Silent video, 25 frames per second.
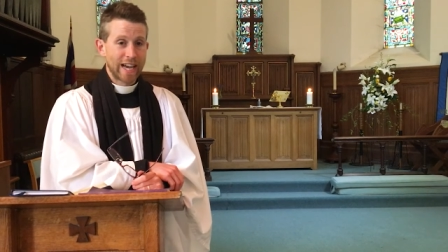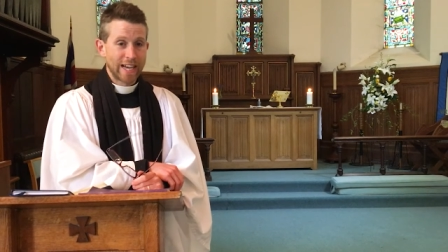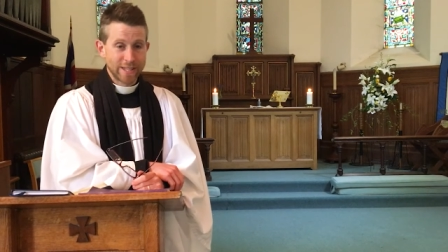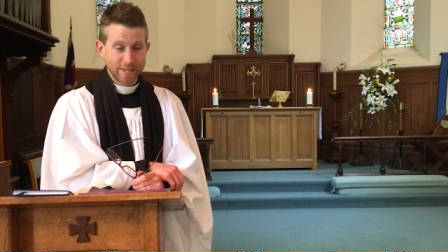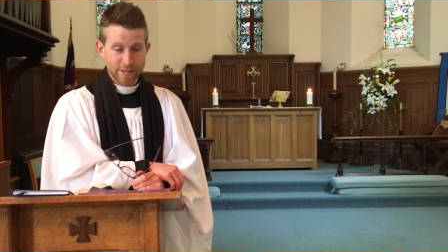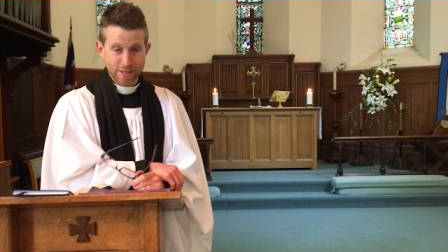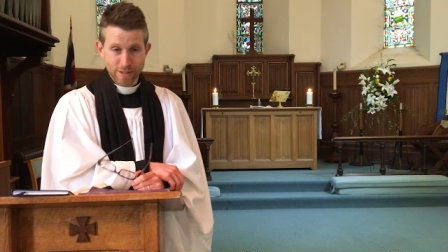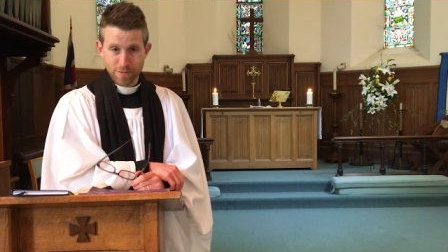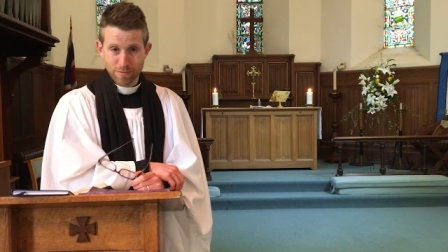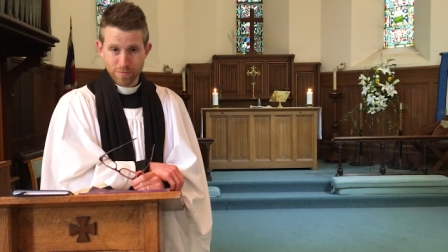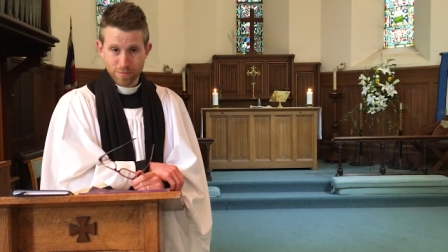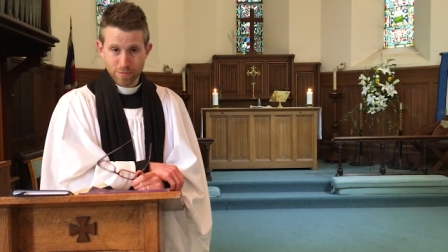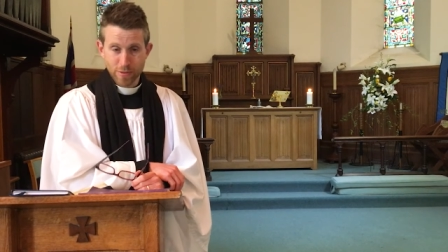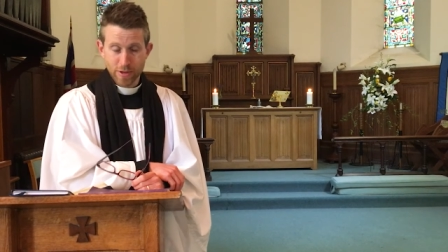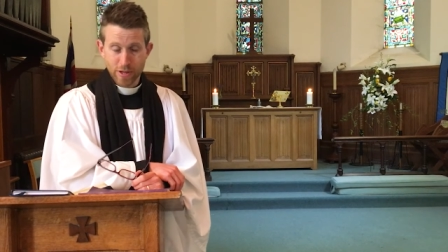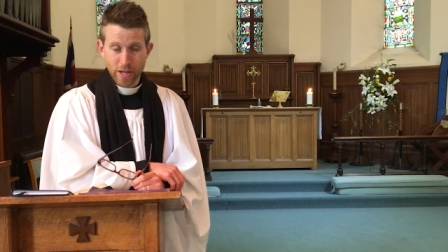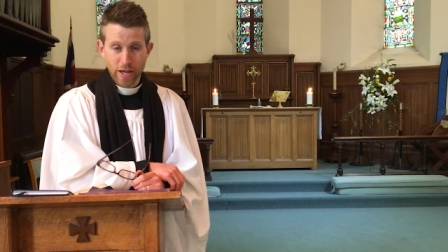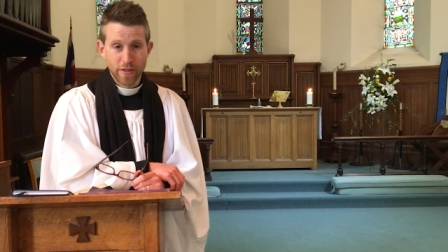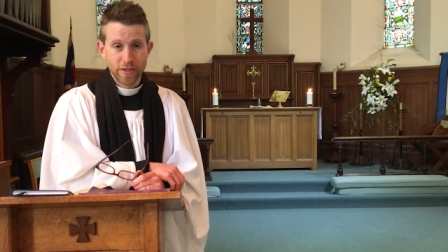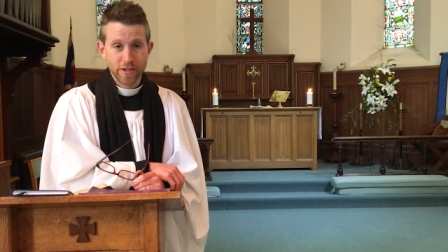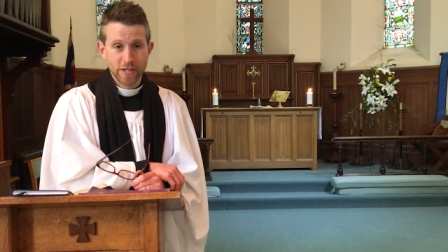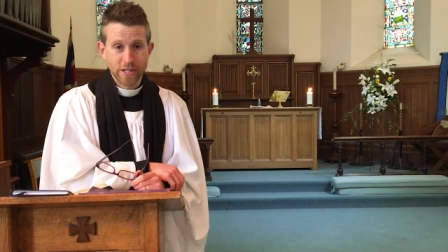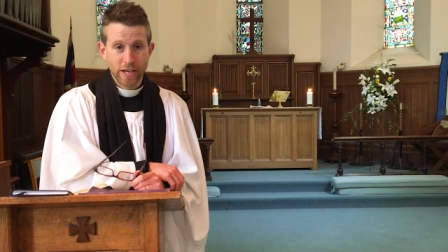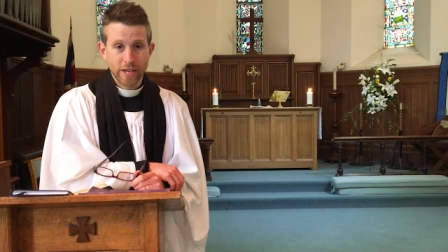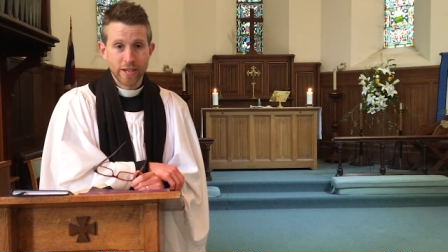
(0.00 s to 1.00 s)
as with
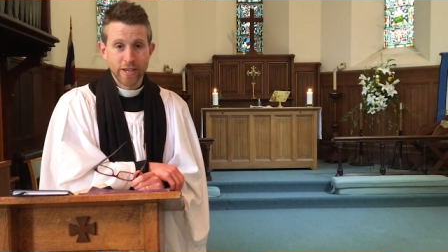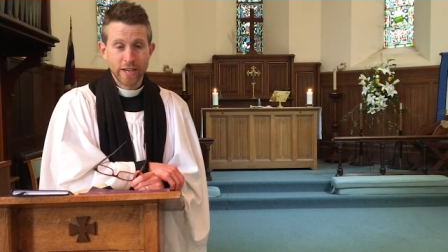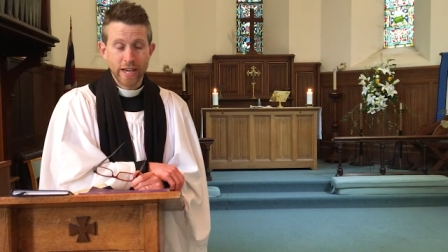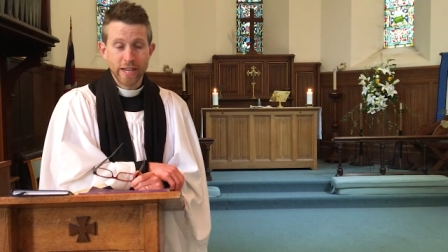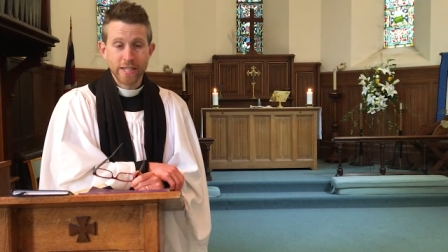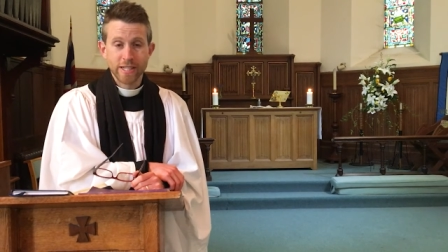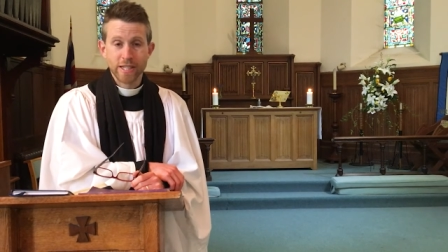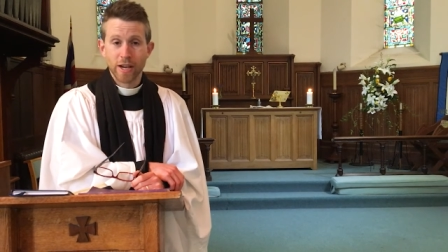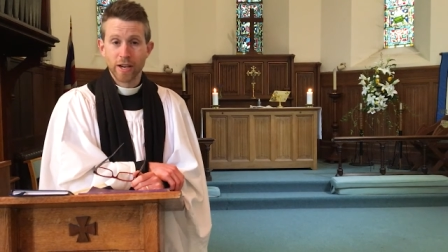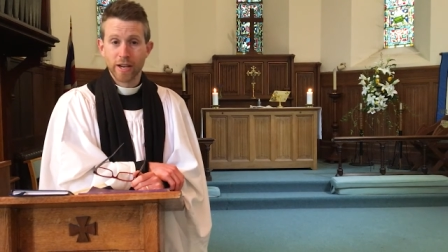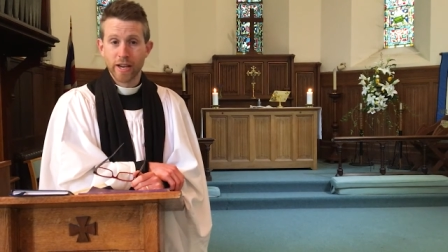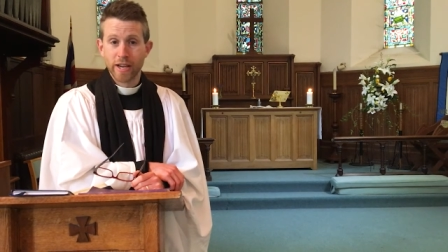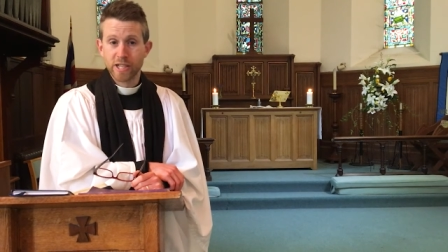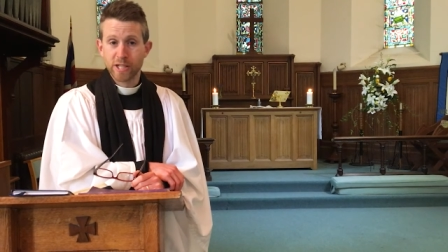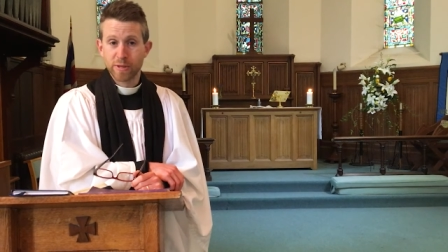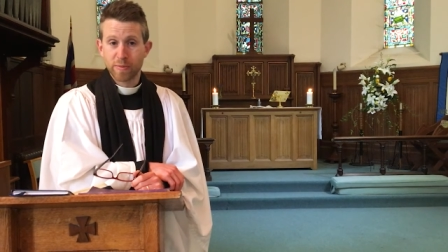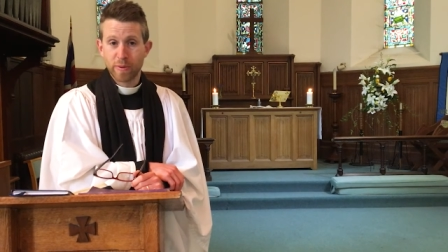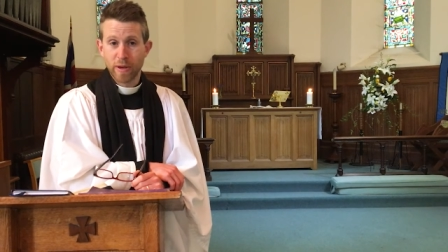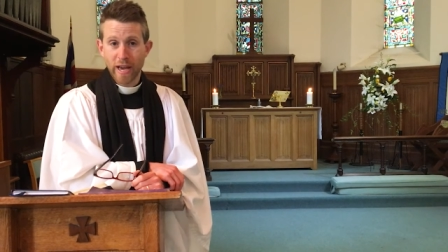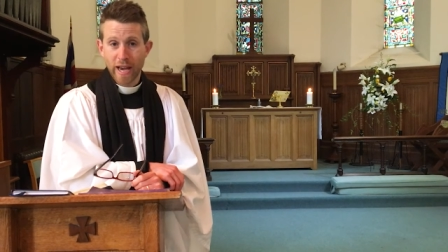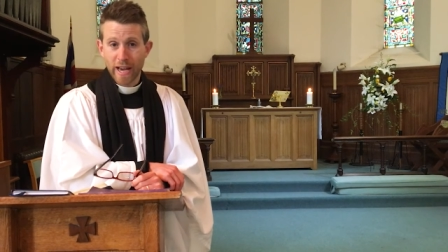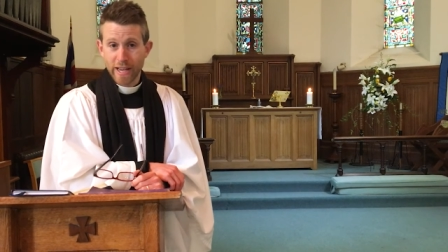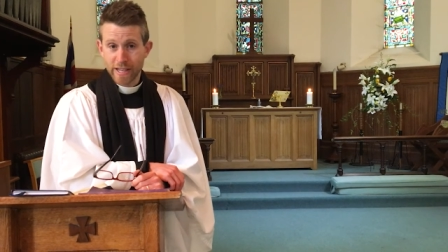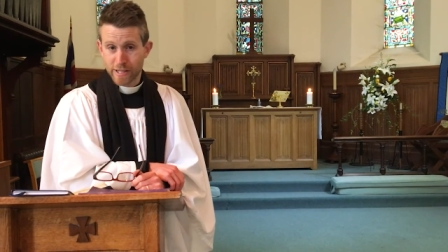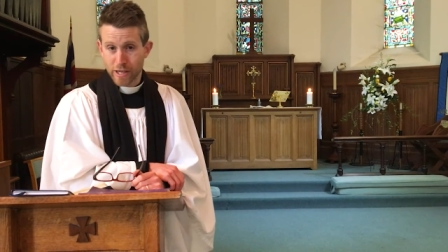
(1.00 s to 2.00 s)
other Sundays, are going to
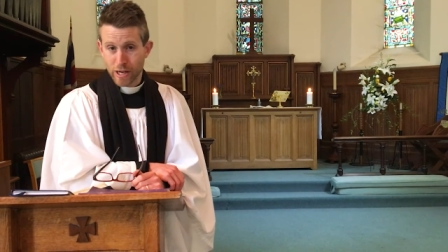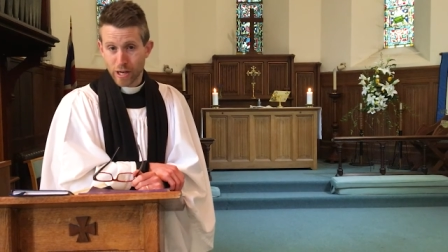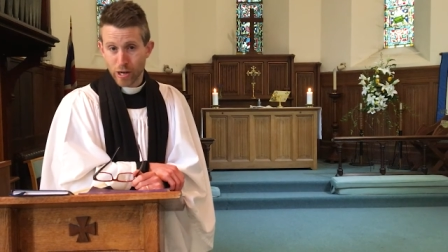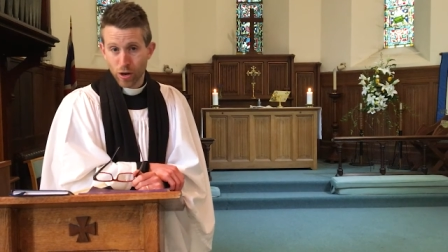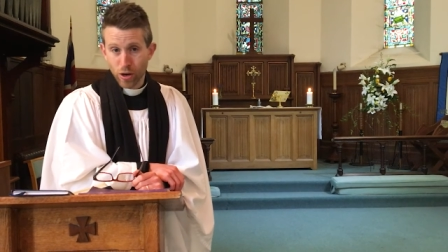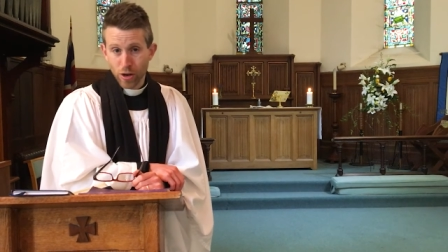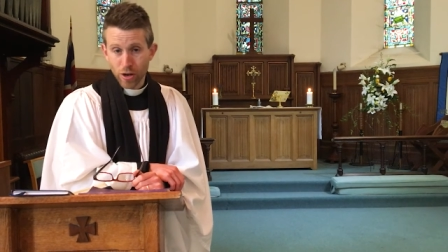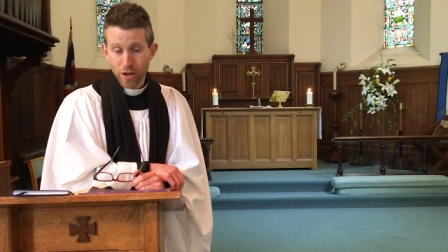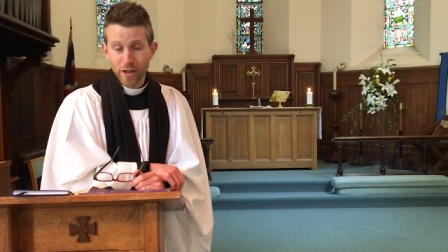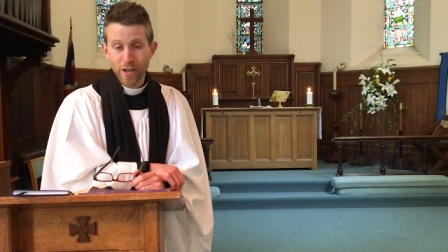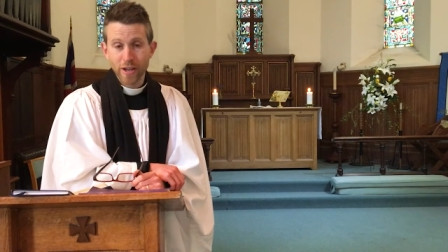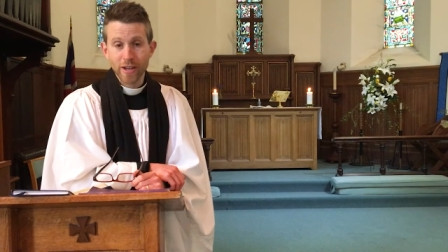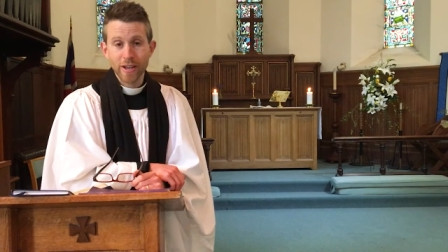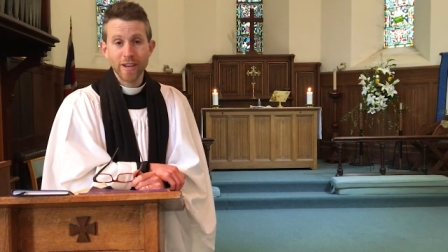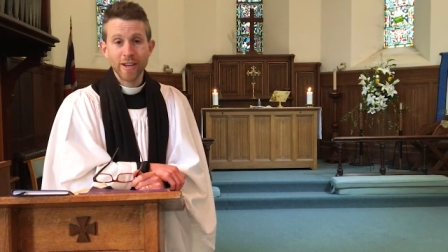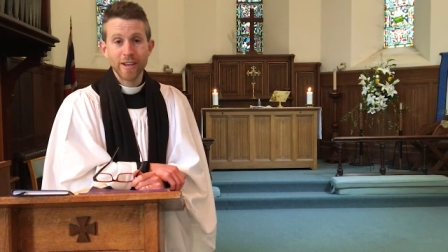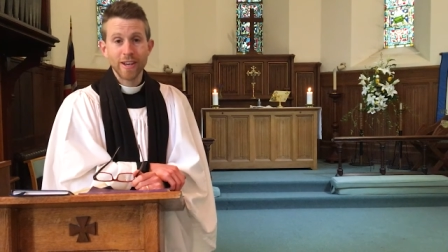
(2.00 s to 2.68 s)
be 8 o'clock